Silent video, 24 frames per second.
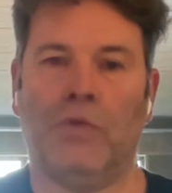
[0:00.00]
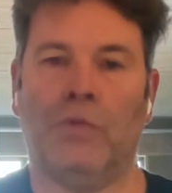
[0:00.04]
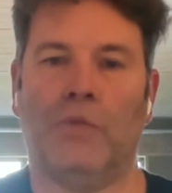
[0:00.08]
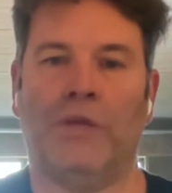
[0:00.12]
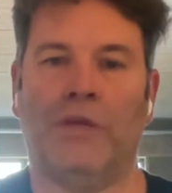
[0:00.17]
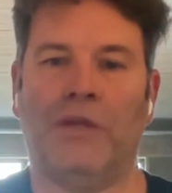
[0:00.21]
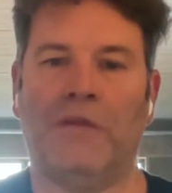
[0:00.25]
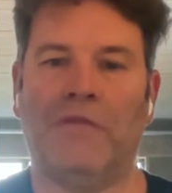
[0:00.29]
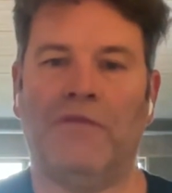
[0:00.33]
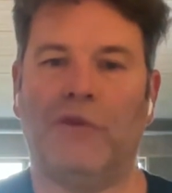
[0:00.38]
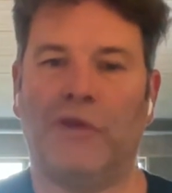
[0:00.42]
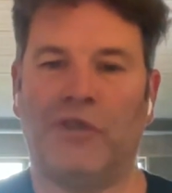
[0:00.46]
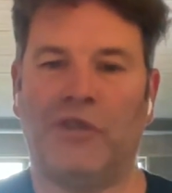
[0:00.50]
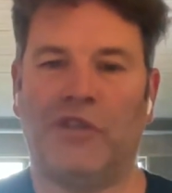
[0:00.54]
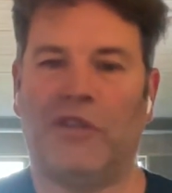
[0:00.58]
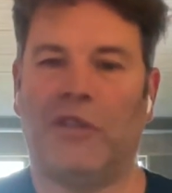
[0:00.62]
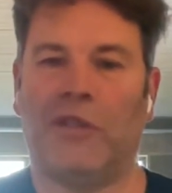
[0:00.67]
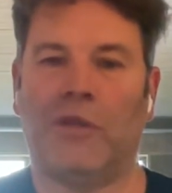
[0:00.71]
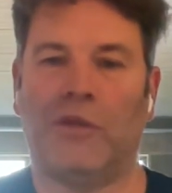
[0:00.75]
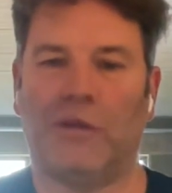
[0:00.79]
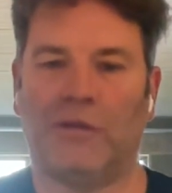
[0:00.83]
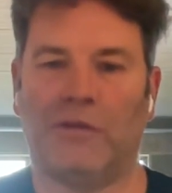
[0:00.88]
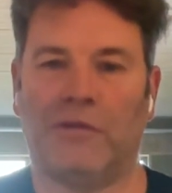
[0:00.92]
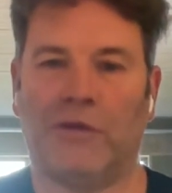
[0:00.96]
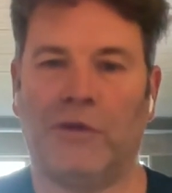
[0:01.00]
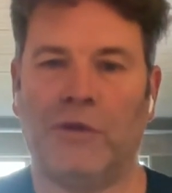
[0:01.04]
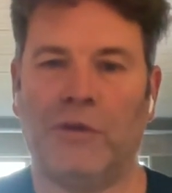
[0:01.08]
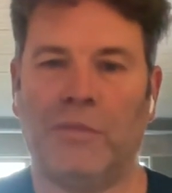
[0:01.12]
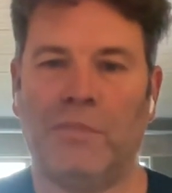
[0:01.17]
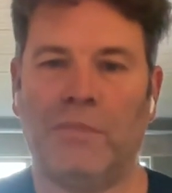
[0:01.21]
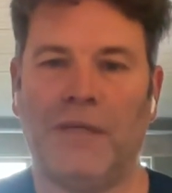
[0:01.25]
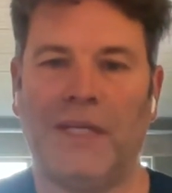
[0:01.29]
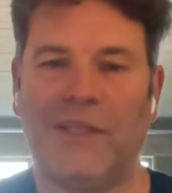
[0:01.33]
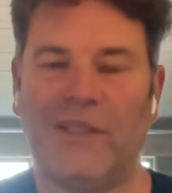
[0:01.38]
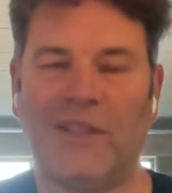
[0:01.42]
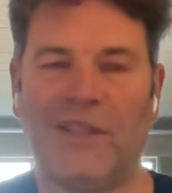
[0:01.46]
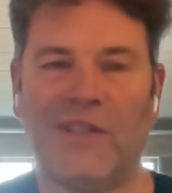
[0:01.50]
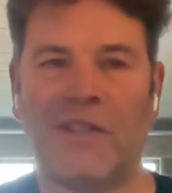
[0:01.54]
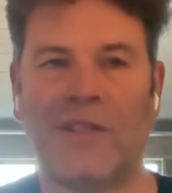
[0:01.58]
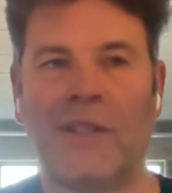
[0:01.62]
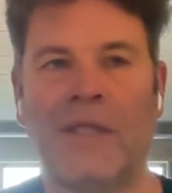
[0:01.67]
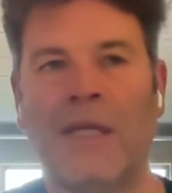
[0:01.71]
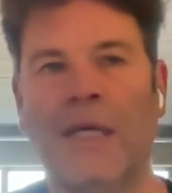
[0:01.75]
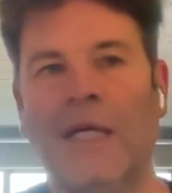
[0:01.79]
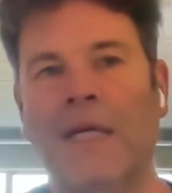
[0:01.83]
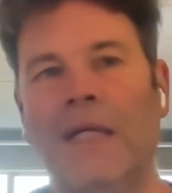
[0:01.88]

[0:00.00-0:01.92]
We're invoicing on a volume basis,